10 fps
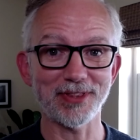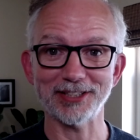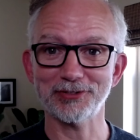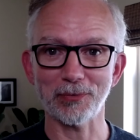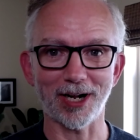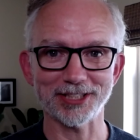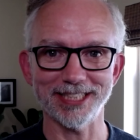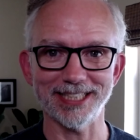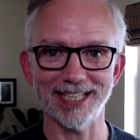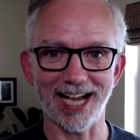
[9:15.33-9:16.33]
thanks for
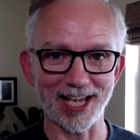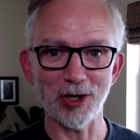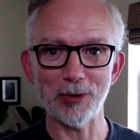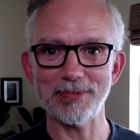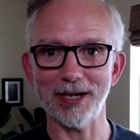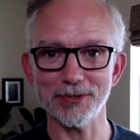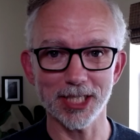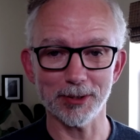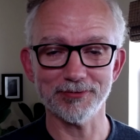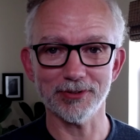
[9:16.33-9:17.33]
watching. I hope that was
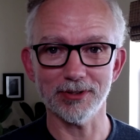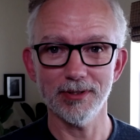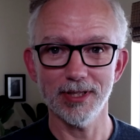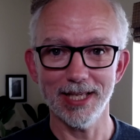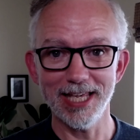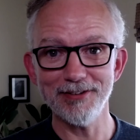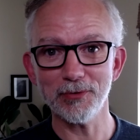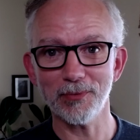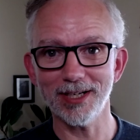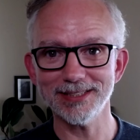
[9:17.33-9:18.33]
helpful. If
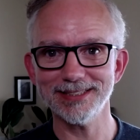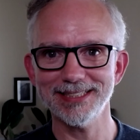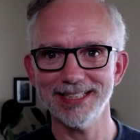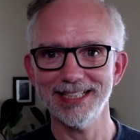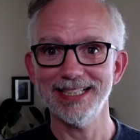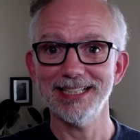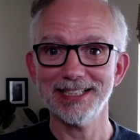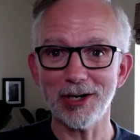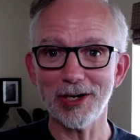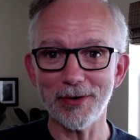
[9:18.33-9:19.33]
it was,
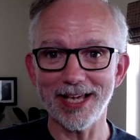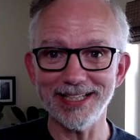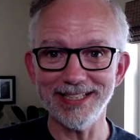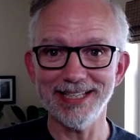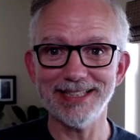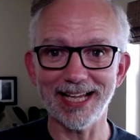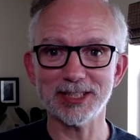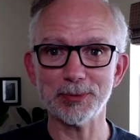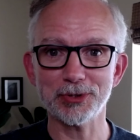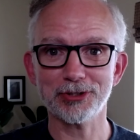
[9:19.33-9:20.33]
go ahead and hit that
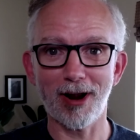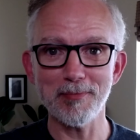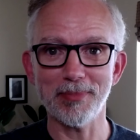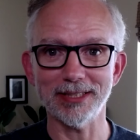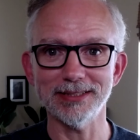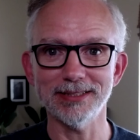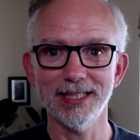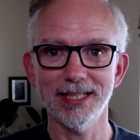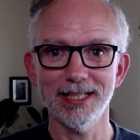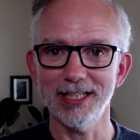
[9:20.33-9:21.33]
subscribe button.
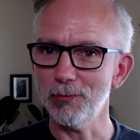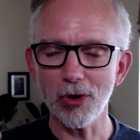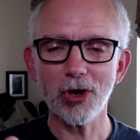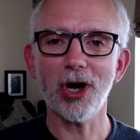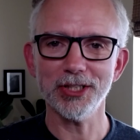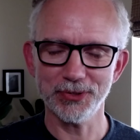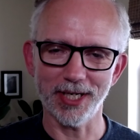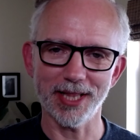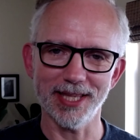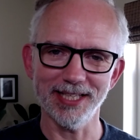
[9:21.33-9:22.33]
It won't cost you
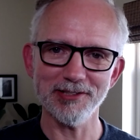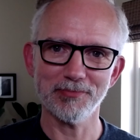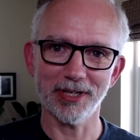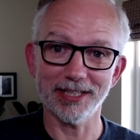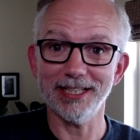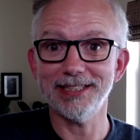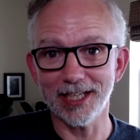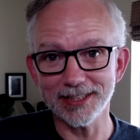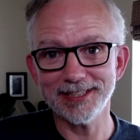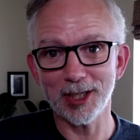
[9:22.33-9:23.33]
anything, but it
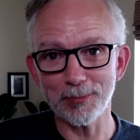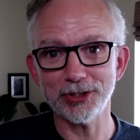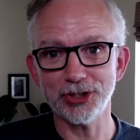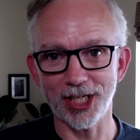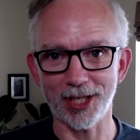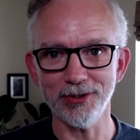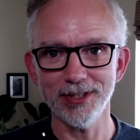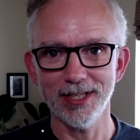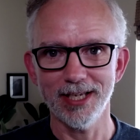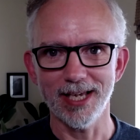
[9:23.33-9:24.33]
does help the channel.
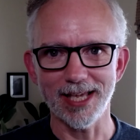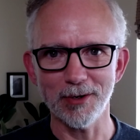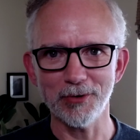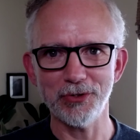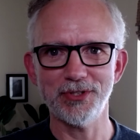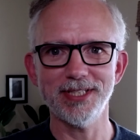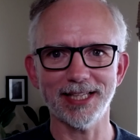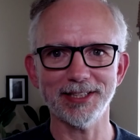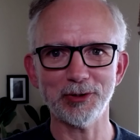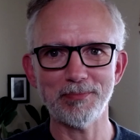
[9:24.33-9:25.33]
And then when you see
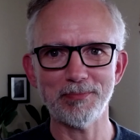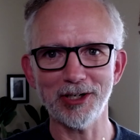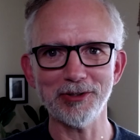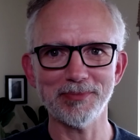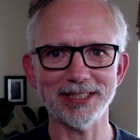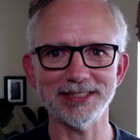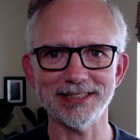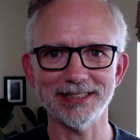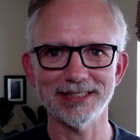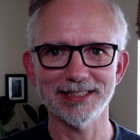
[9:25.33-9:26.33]
that little bell
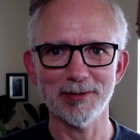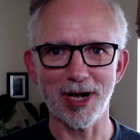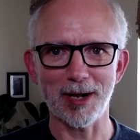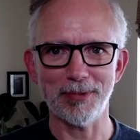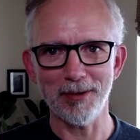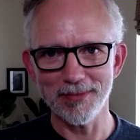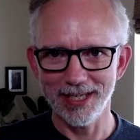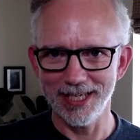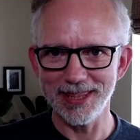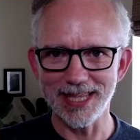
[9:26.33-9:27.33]
button pop up,
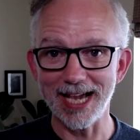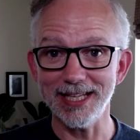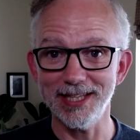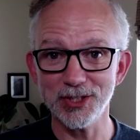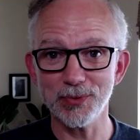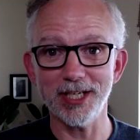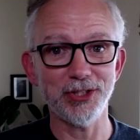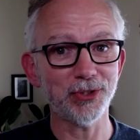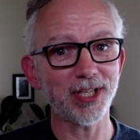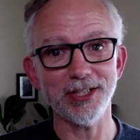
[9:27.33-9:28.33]
hit that, and this way
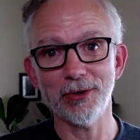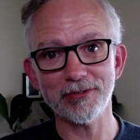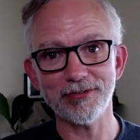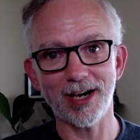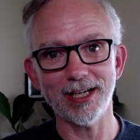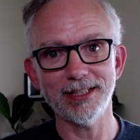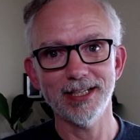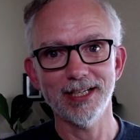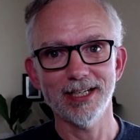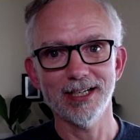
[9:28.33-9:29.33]
you'll get notified
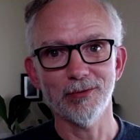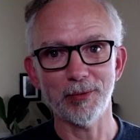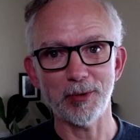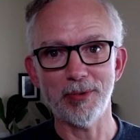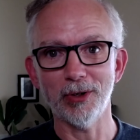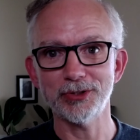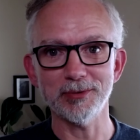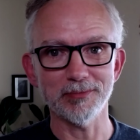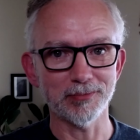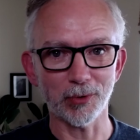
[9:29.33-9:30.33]
when we
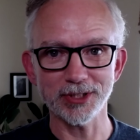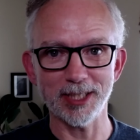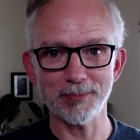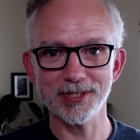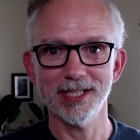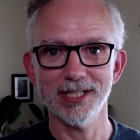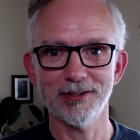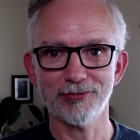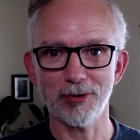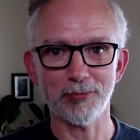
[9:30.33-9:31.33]
post more tips
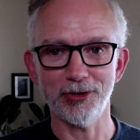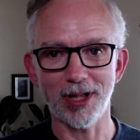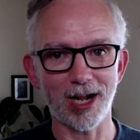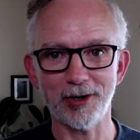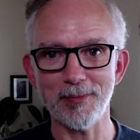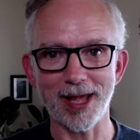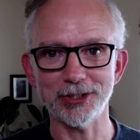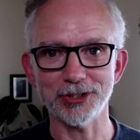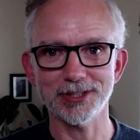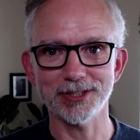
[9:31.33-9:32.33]
from real hiring
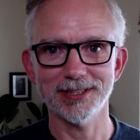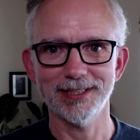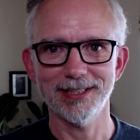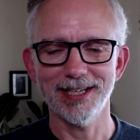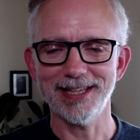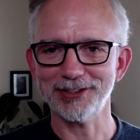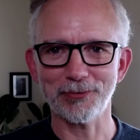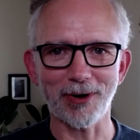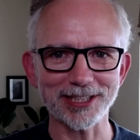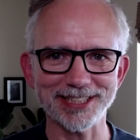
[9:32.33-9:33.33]
managers. Thanks for
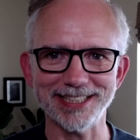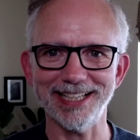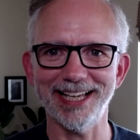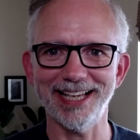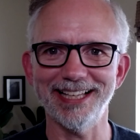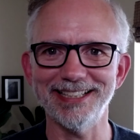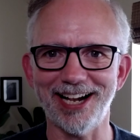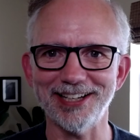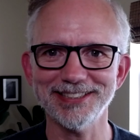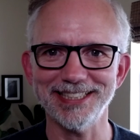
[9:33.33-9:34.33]
watching, and
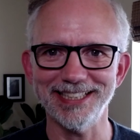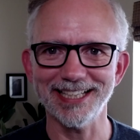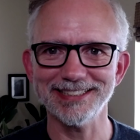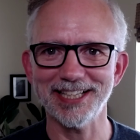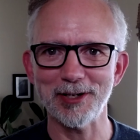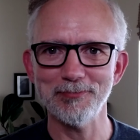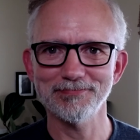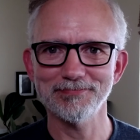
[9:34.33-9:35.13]
I'll see you next time.